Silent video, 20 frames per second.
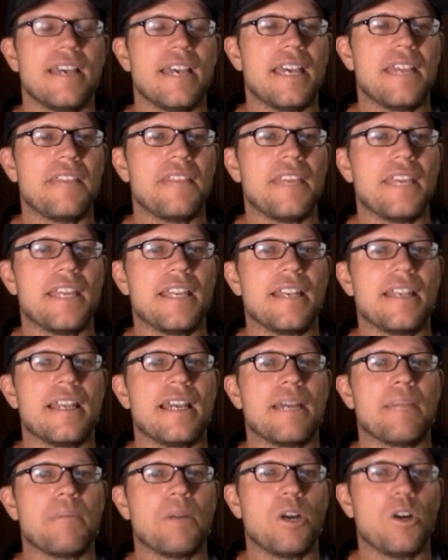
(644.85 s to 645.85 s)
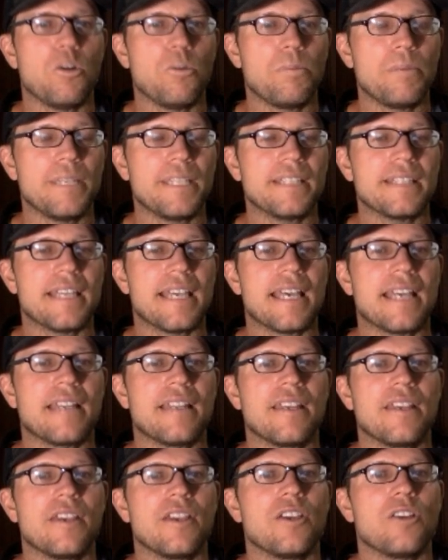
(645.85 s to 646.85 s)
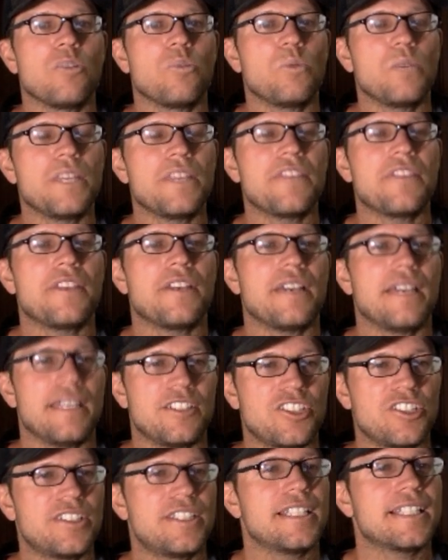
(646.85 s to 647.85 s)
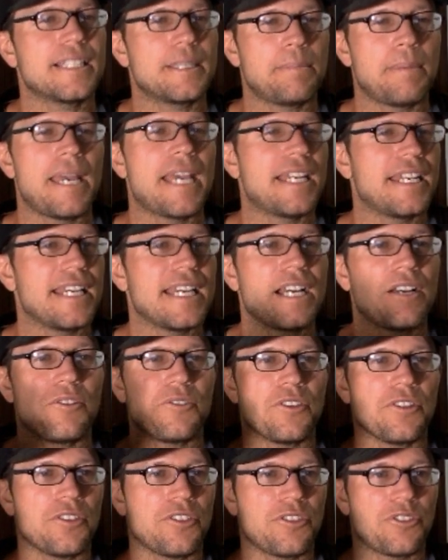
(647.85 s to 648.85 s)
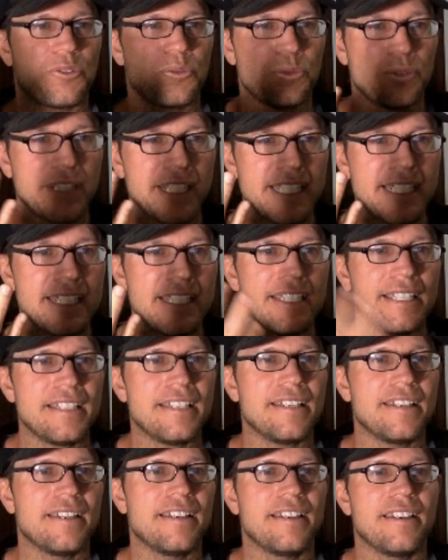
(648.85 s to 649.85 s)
And then I'm hoping that with just expanding out the three